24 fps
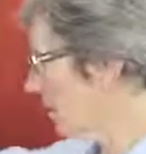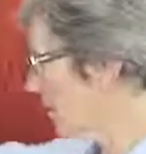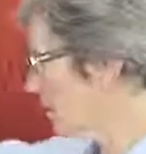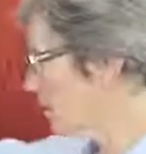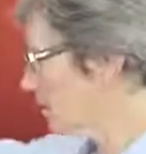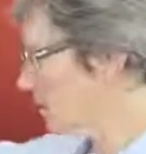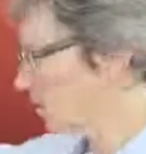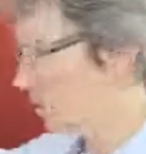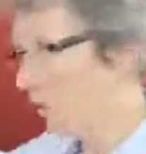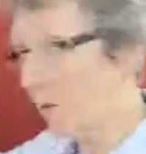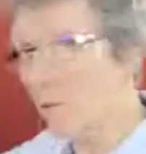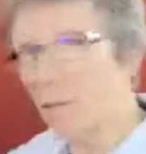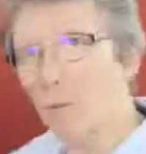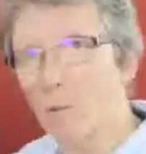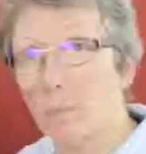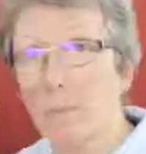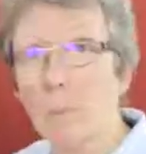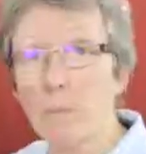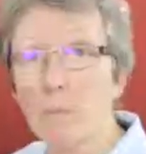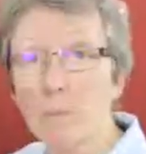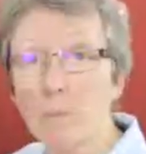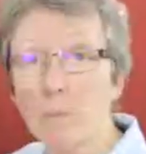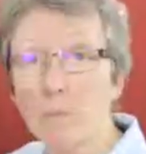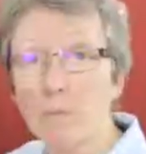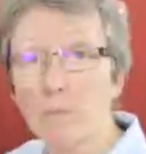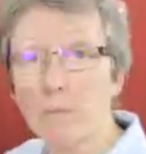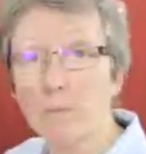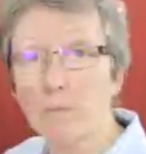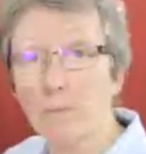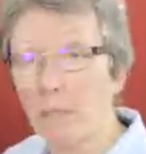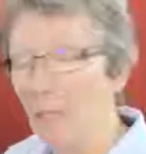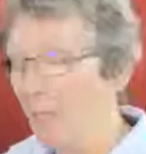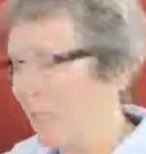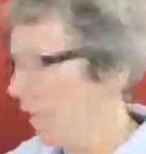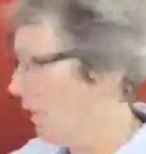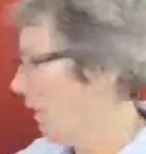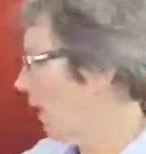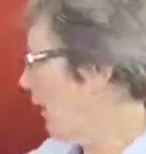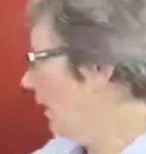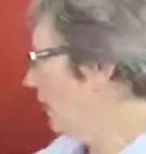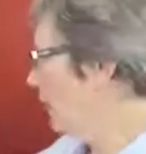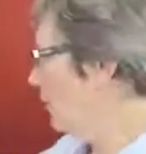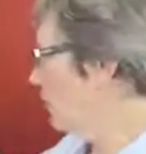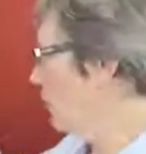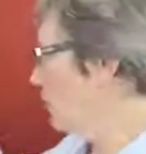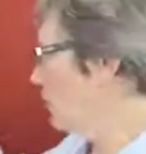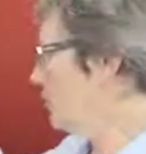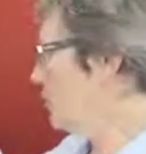it has a grinder built in.
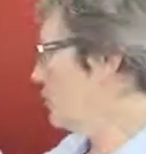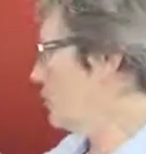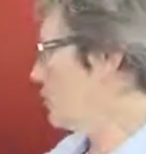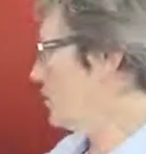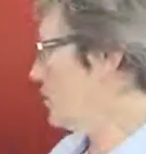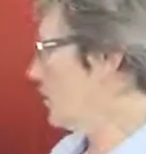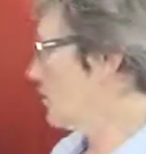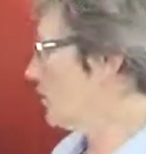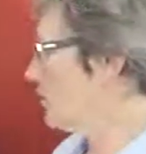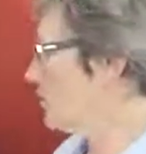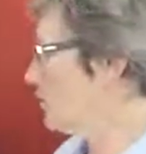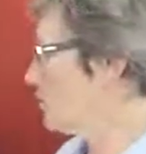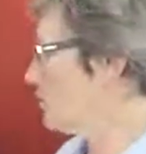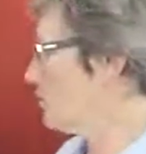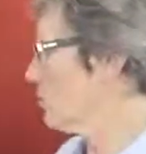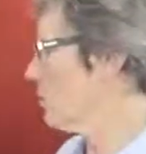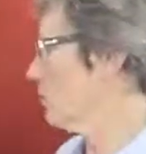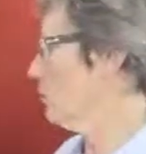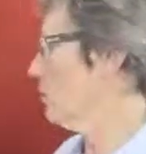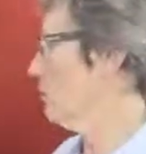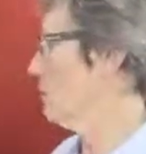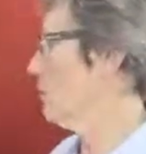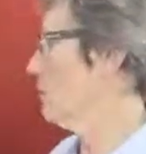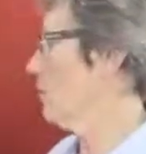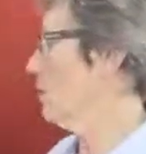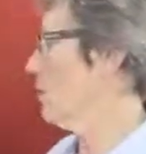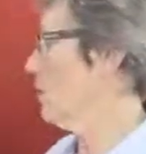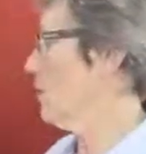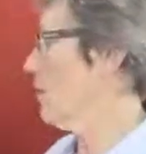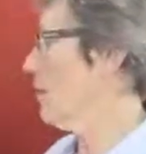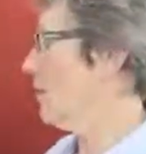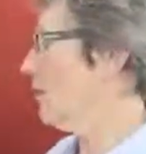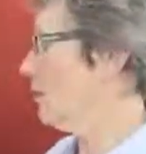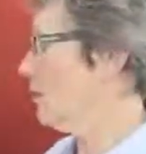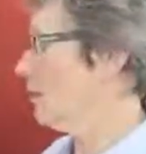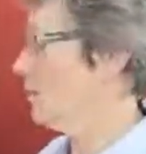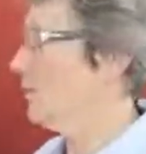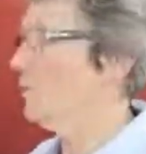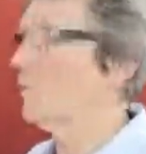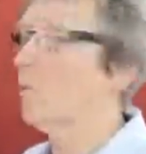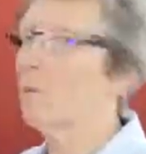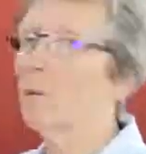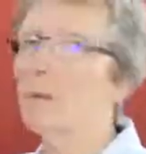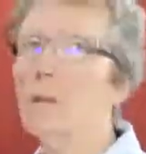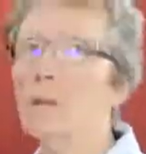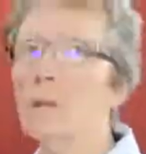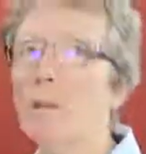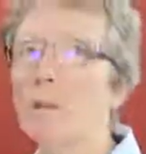You can set this to come on in the
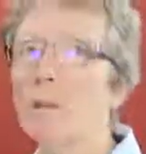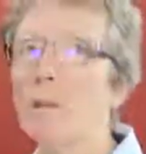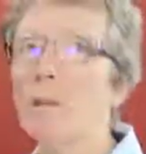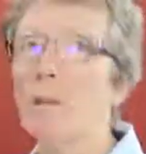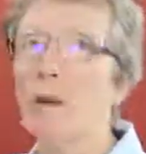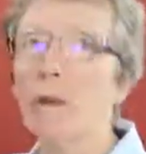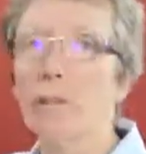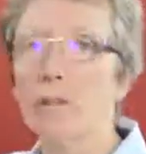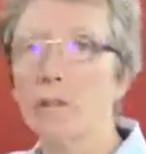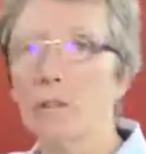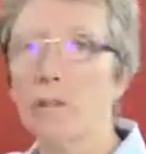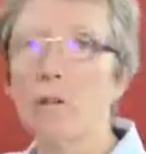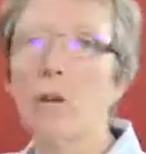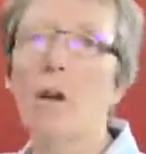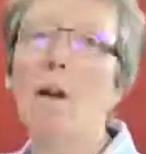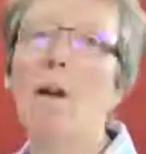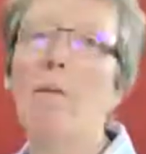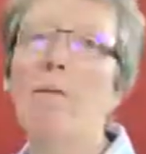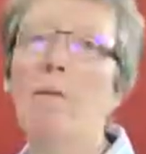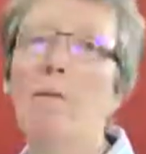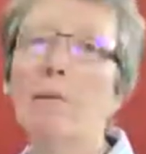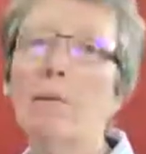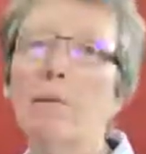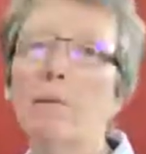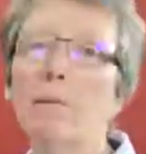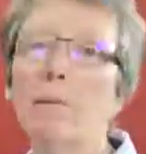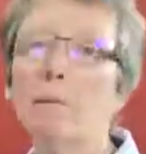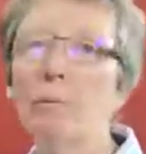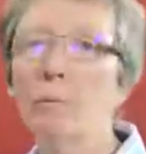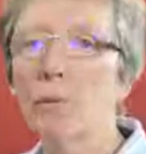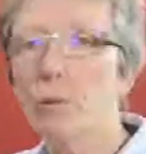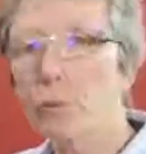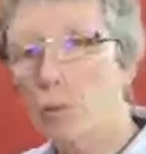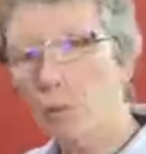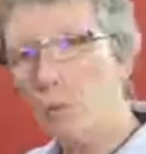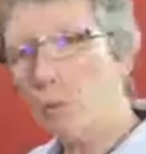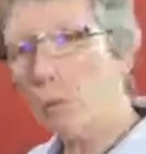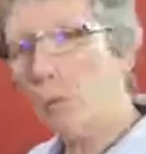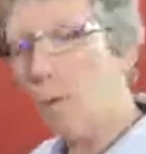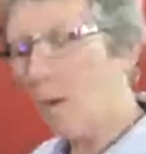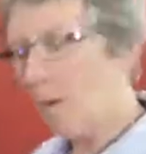morning, grind your coffee, brew your